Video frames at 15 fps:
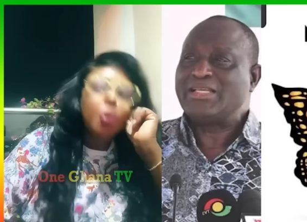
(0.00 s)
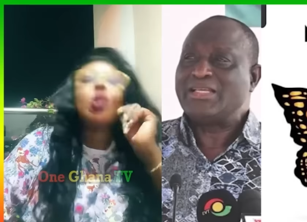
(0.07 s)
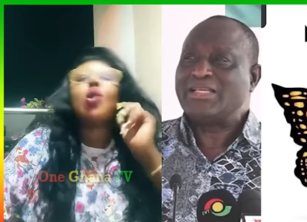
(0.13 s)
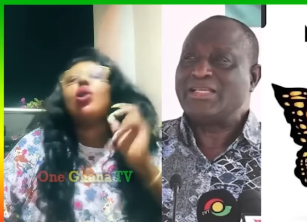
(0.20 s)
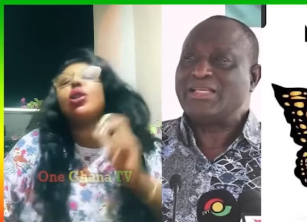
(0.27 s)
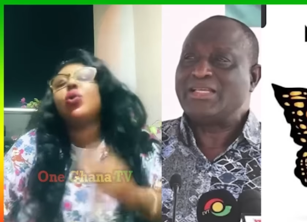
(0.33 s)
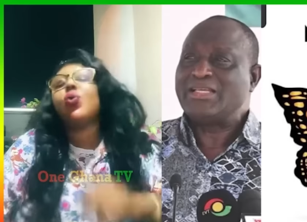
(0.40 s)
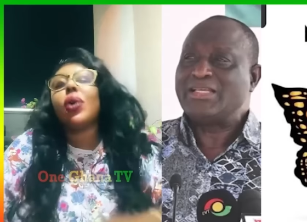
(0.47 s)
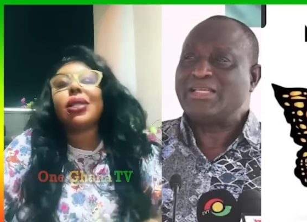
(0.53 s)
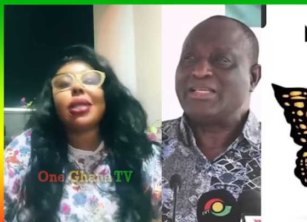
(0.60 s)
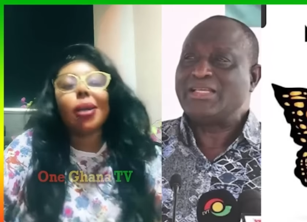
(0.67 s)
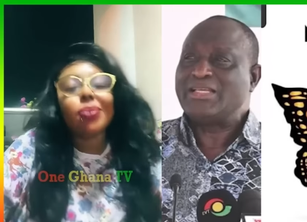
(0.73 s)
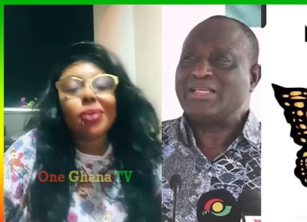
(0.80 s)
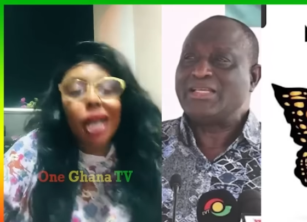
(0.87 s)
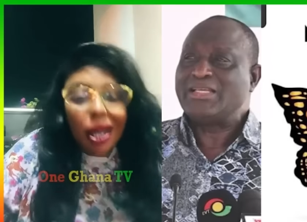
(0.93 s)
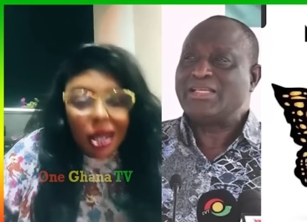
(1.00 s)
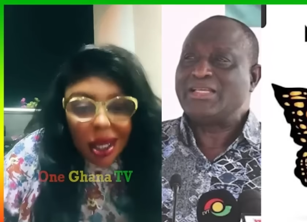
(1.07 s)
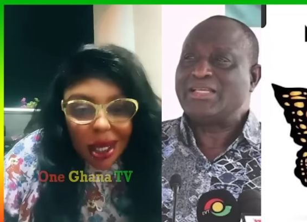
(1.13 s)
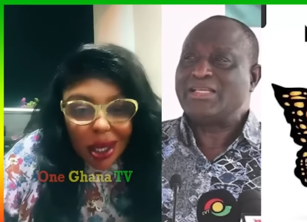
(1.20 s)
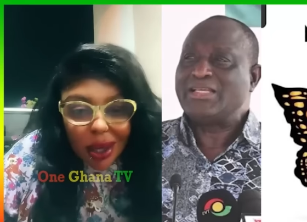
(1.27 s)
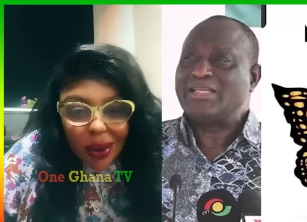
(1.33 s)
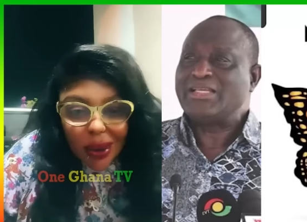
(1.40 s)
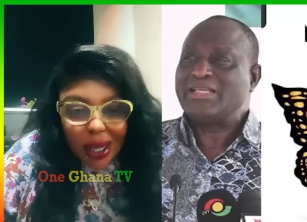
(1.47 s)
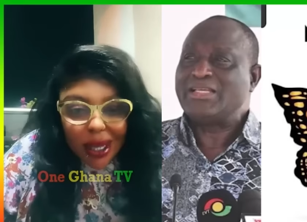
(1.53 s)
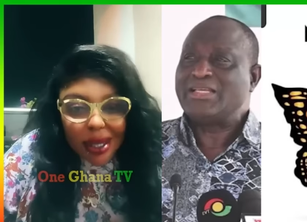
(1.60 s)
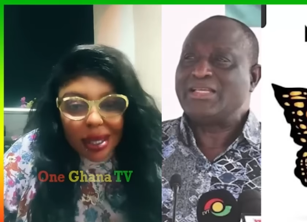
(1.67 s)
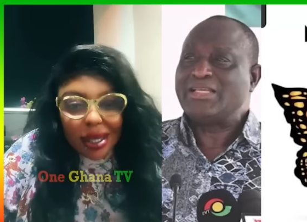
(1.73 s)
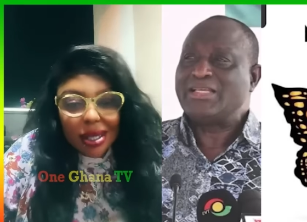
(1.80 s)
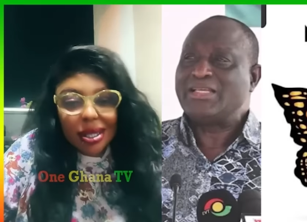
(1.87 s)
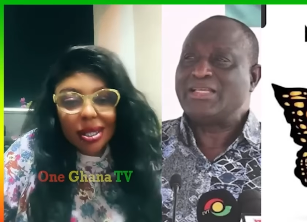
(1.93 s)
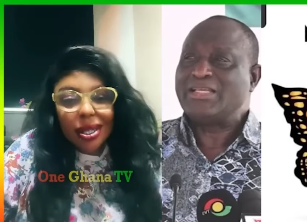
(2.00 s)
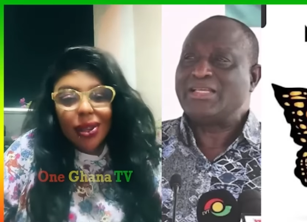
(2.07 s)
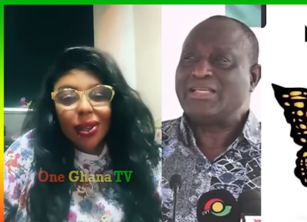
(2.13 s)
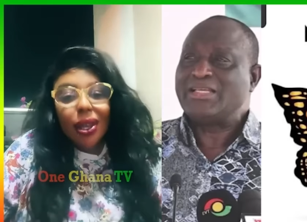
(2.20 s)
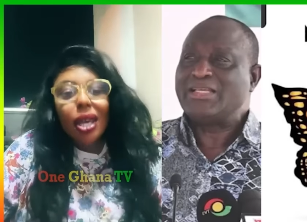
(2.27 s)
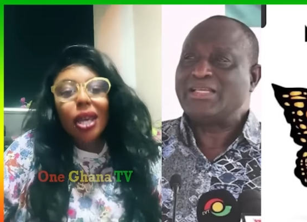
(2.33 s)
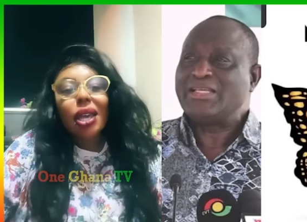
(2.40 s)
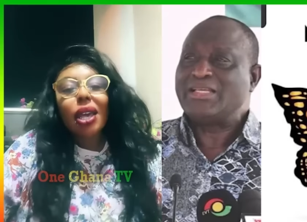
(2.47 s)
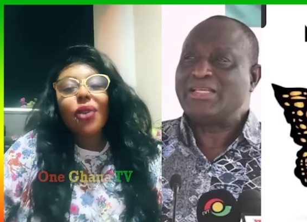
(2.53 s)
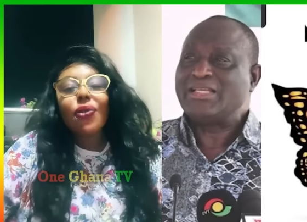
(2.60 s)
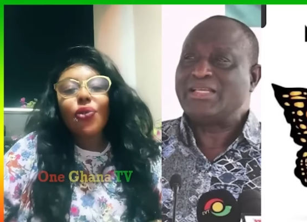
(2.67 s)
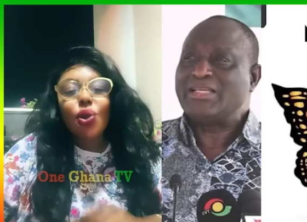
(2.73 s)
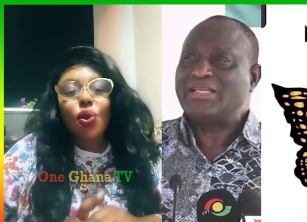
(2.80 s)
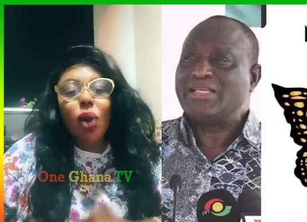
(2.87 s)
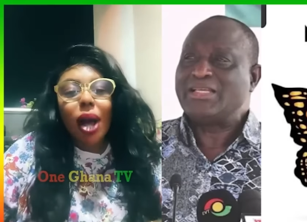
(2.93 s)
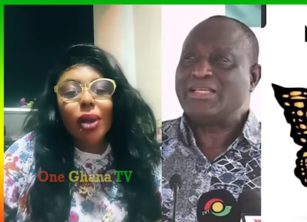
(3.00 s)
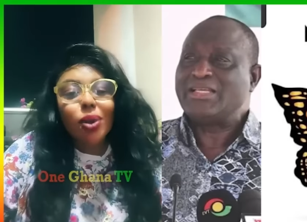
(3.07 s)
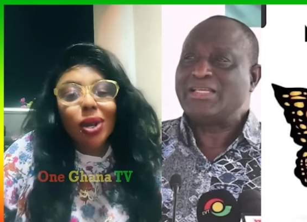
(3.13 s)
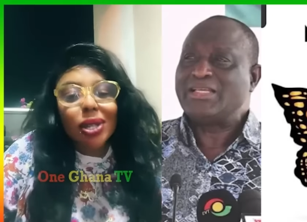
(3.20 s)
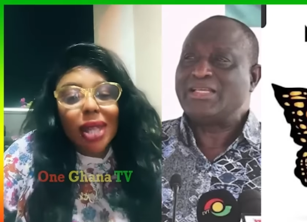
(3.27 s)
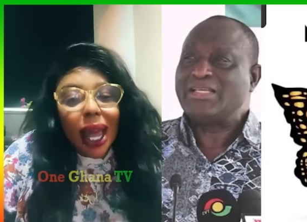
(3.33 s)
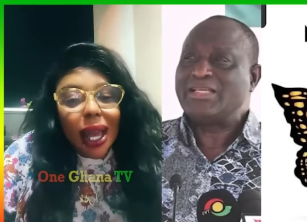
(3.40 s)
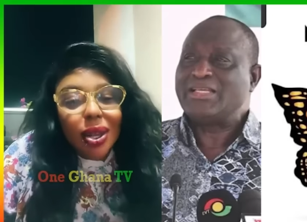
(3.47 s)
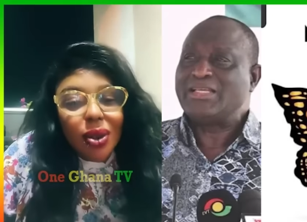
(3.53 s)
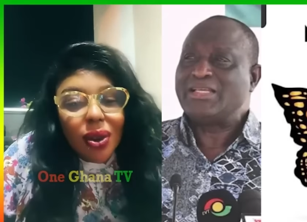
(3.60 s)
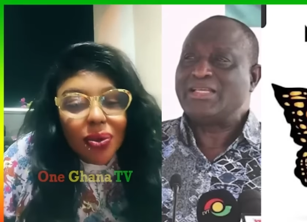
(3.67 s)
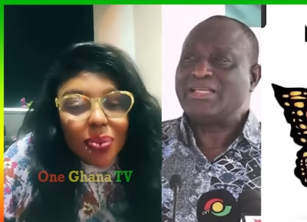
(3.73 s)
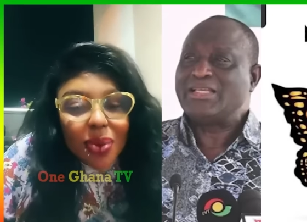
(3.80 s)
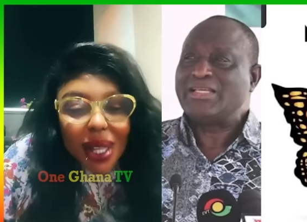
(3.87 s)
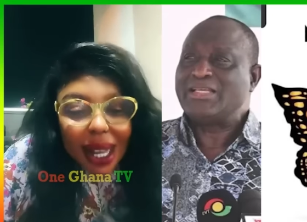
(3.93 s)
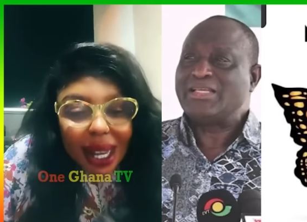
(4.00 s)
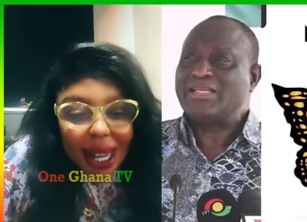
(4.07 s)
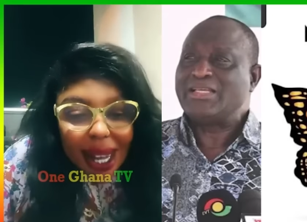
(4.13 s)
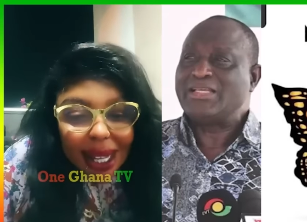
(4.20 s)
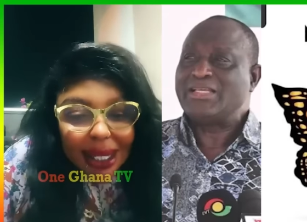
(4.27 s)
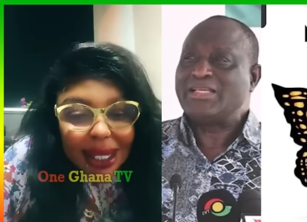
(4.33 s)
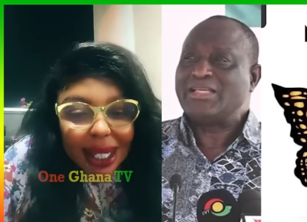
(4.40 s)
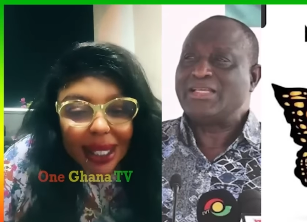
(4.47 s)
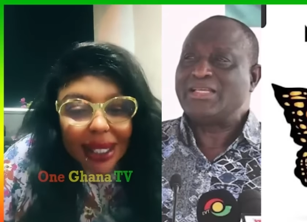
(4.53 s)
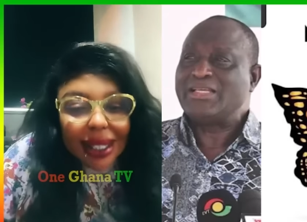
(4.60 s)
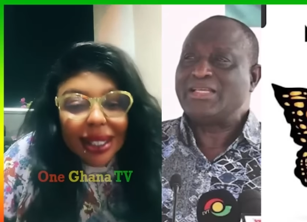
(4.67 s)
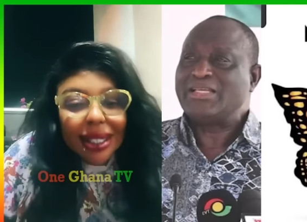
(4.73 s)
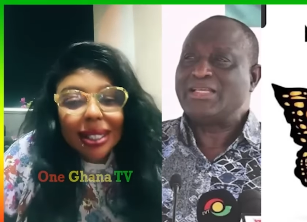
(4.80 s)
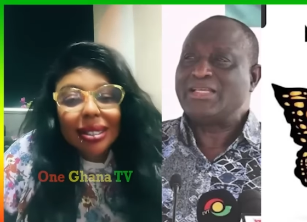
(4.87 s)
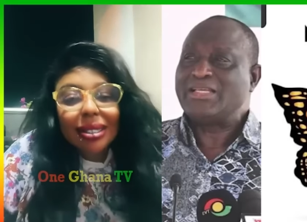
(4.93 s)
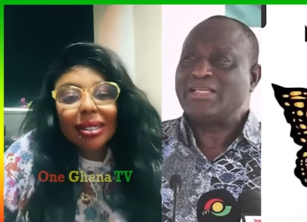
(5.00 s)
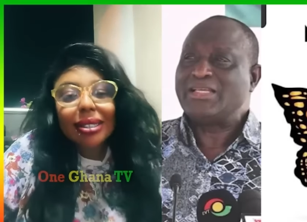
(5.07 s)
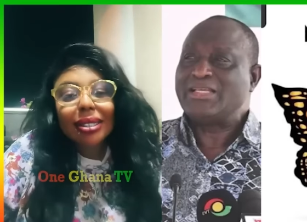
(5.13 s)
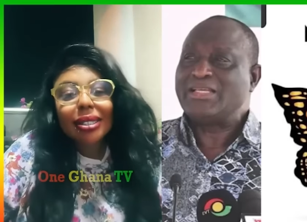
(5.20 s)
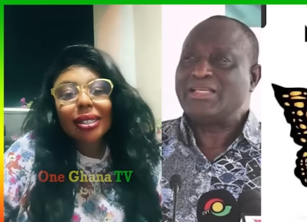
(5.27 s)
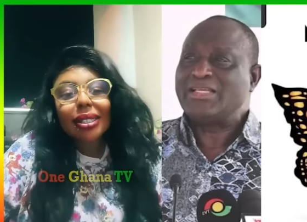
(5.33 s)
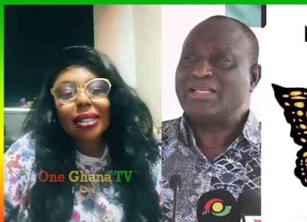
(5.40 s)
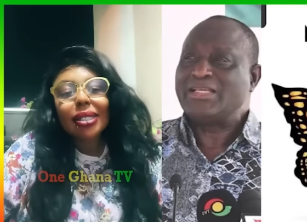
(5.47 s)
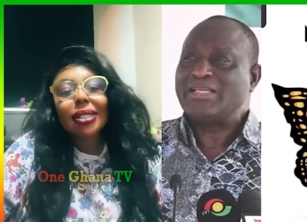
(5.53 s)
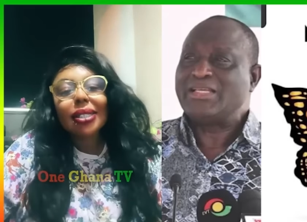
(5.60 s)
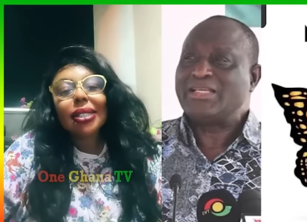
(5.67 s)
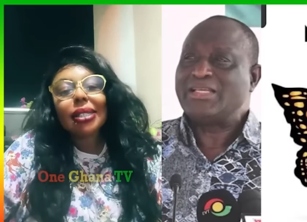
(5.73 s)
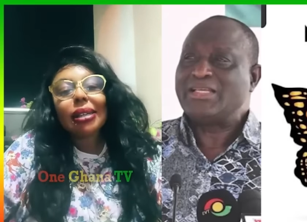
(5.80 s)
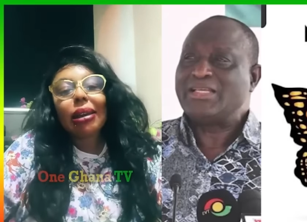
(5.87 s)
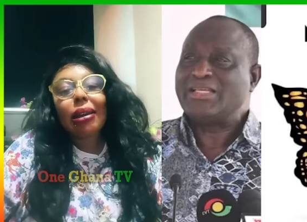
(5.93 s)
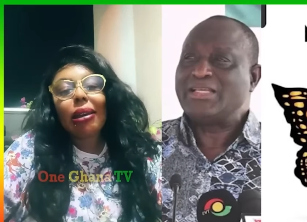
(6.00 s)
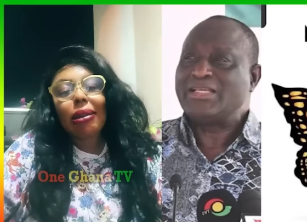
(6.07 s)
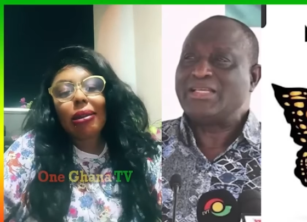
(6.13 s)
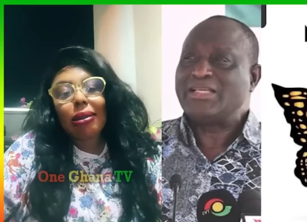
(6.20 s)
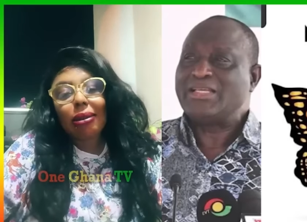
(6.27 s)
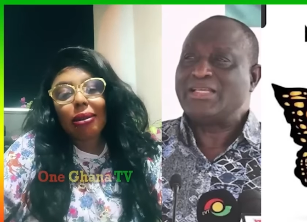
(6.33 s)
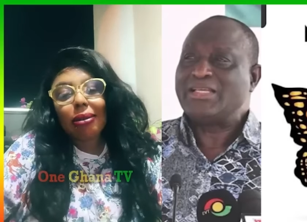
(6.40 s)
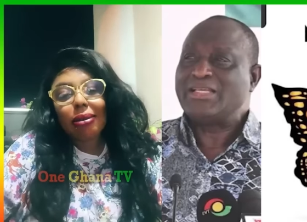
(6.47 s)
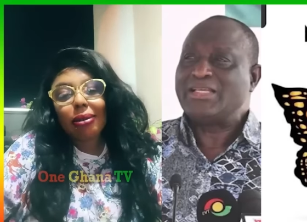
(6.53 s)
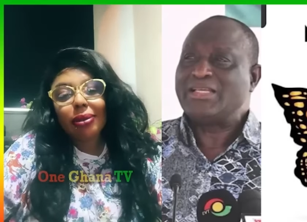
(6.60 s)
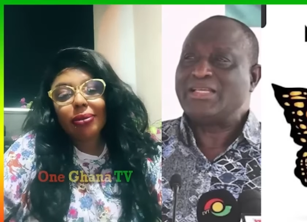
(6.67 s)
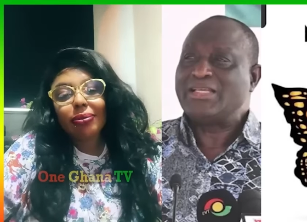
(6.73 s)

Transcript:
Speaker 1: Because what I'm telling you is, if you are not tired of being a Ghanaian, hey,